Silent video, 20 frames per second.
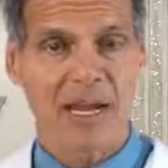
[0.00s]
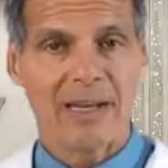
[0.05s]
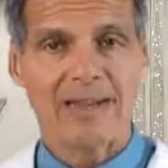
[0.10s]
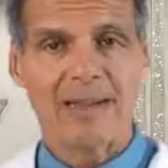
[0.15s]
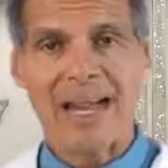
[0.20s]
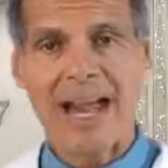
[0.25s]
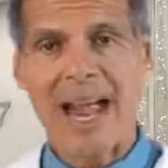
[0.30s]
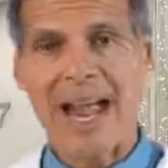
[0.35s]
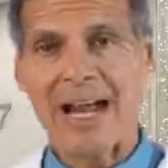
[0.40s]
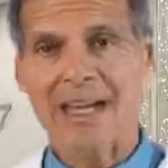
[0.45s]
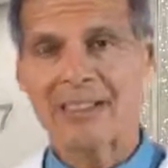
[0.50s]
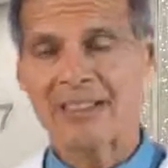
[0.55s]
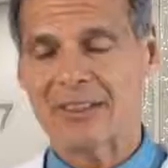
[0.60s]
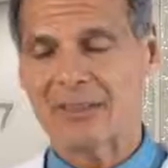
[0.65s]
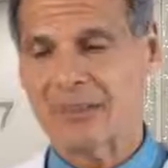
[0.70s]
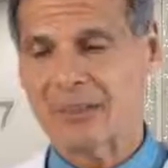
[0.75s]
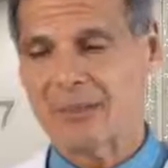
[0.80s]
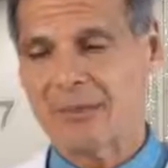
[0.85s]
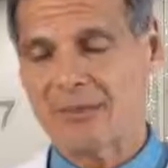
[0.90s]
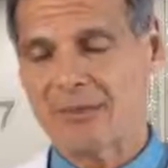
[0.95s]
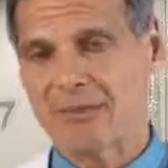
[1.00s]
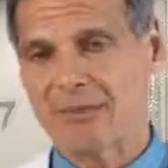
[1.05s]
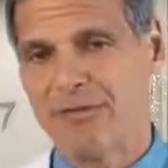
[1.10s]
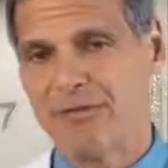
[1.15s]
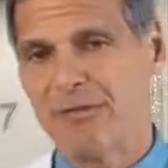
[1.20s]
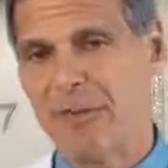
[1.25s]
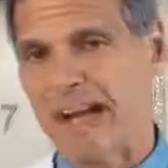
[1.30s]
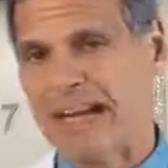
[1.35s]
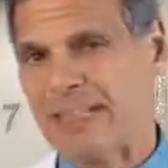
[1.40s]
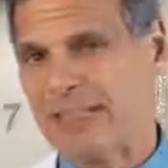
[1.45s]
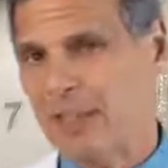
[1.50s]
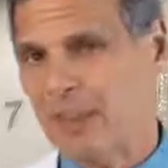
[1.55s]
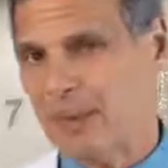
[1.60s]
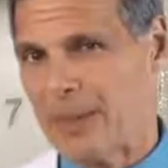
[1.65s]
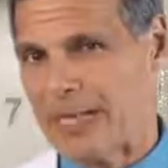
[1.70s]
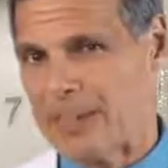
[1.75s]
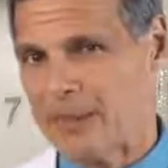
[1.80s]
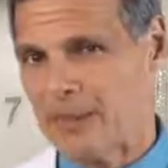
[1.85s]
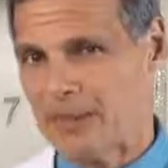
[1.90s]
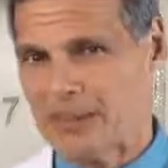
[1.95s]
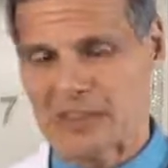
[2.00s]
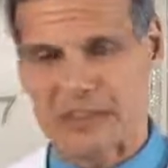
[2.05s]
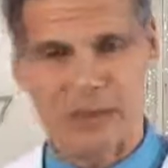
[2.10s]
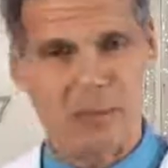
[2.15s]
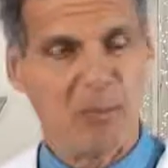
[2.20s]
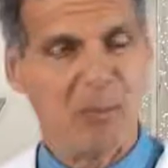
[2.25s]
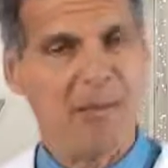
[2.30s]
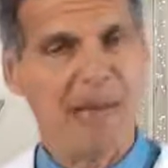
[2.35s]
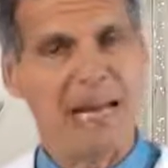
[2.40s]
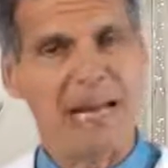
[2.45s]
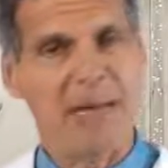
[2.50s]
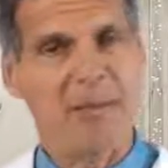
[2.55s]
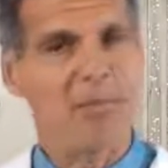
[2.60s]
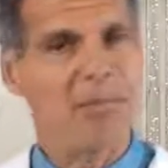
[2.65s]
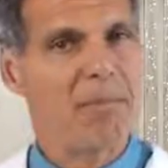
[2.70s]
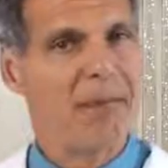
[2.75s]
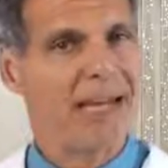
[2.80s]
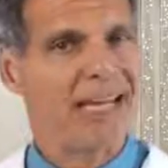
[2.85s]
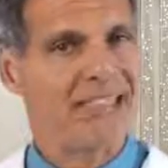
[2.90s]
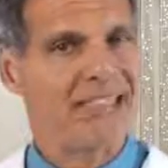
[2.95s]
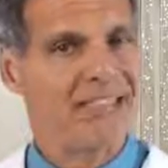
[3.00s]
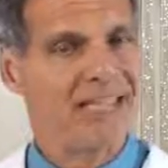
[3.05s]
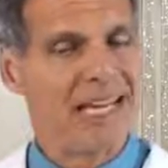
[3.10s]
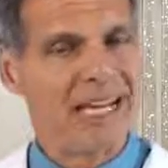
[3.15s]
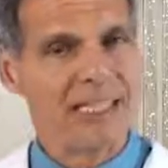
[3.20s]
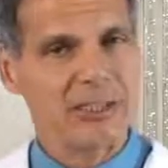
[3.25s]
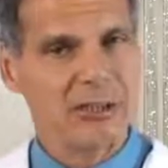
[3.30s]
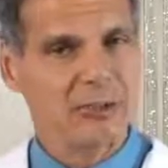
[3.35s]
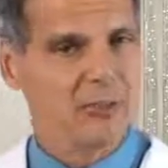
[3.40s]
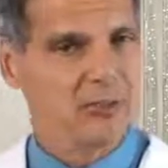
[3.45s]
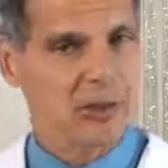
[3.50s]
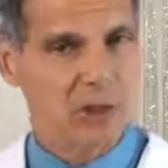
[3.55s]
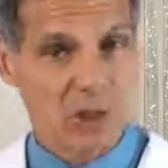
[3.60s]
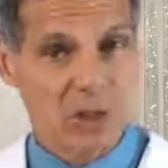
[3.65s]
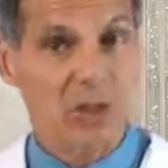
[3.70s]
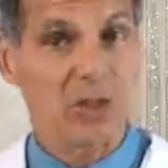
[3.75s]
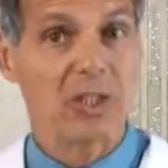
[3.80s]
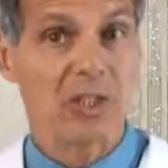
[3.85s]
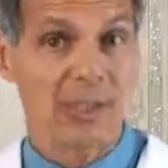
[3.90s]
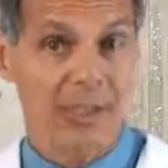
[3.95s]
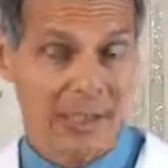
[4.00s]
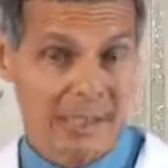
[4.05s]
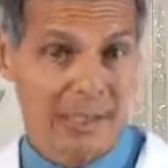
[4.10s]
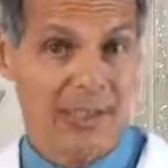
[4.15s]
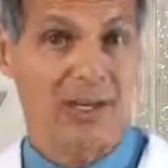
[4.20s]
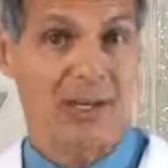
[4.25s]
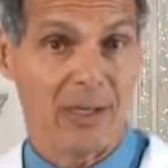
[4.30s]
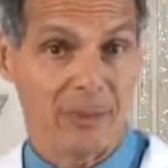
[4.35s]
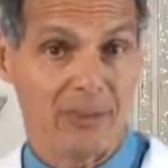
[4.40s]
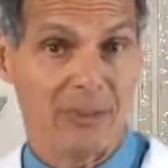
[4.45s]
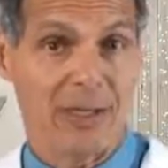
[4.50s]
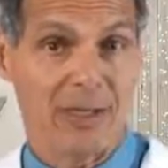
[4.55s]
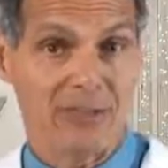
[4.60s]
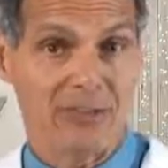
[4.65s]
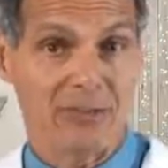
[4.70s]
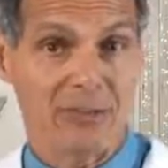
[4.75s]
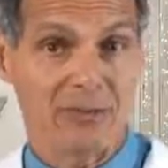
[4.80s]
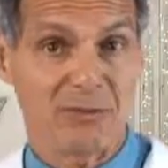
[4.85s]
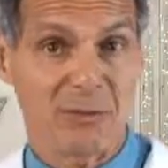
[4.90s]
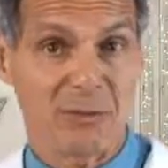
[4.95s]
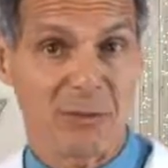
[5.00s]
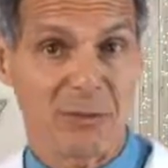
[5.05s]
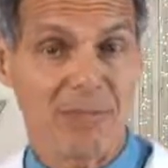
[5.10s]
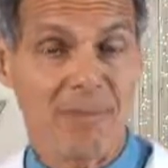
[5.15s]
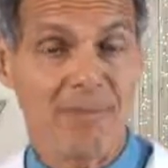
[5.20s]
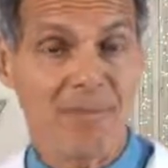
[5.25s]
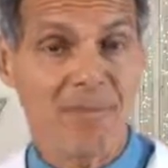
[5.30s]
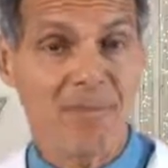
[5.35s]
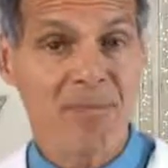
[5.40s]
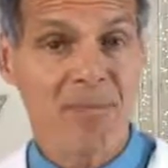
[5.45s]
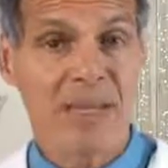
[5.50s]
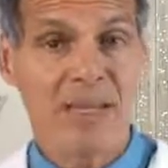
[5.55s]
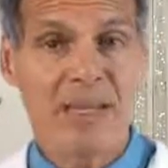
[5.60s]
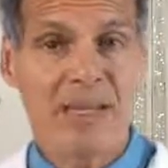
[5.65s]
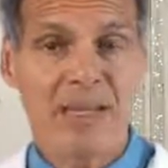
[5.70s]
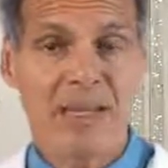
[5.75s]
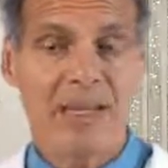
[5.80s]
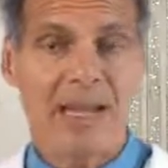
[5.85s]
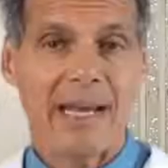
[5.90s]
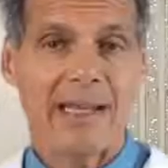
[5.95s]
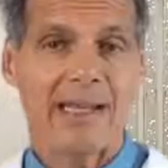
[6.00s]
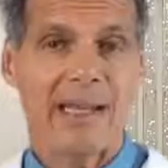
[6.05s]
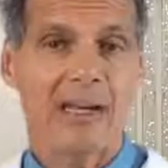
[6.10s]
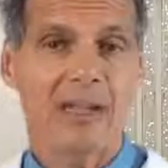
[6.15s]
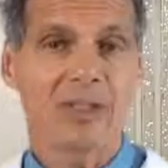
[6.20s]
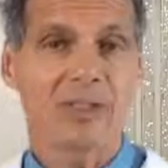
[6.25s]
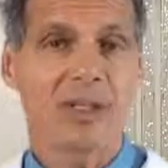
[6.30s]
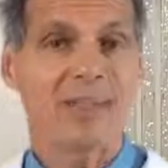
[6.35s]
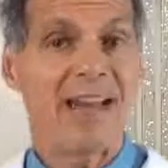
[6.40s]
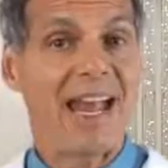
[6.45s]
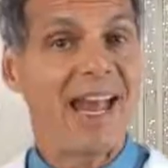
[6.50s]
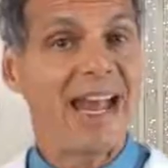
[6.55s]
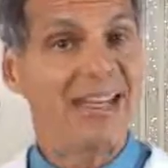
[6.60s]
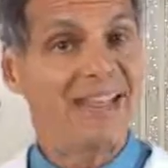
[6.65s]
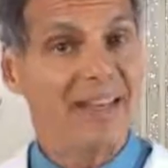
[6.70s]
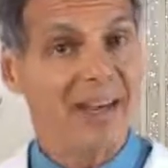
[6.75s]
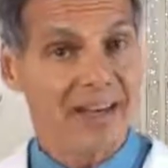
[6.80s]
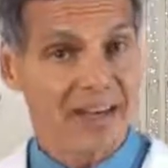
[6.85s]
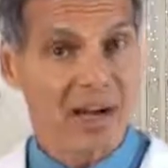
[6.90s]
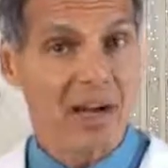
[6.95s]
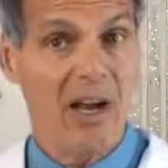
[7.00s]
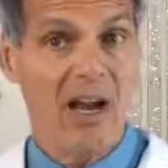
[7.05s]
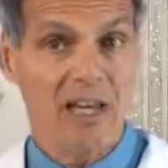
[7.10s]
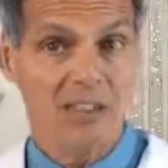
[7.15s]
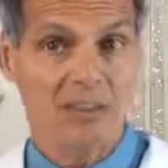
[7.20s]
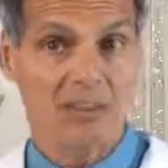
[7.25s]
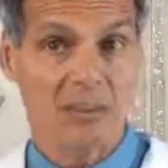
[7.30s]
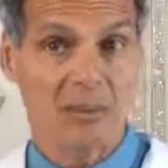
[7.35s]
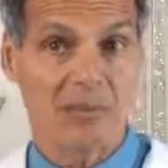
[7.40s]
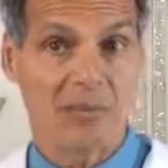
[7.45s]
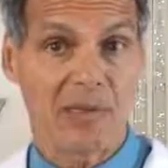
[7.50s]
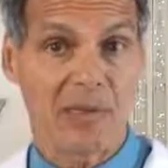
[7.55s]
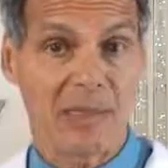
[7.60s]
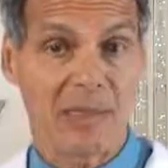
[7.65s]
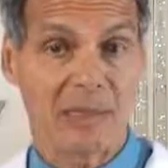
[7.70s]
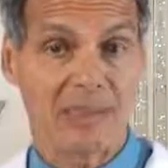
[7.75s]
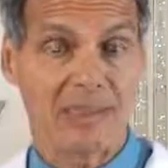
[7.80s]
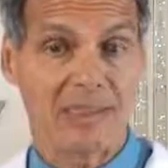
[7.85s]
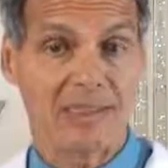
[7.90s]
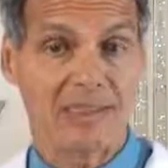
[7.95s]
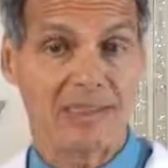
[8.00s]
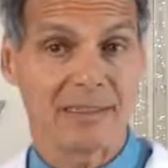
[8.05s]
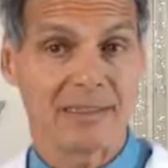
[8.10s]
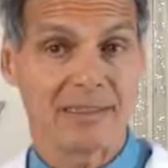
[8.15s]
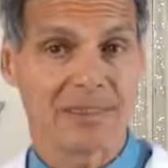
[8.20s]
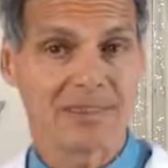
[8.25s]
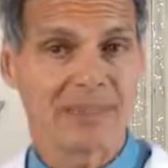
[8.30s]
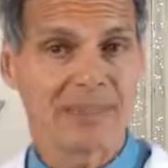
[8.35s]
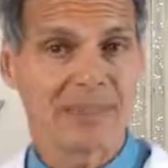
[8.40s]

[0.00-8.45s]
And they act as sort of phytoestrogens, plant-based estrogen look-alike compounds, if you will. And they also have antioxidant properties.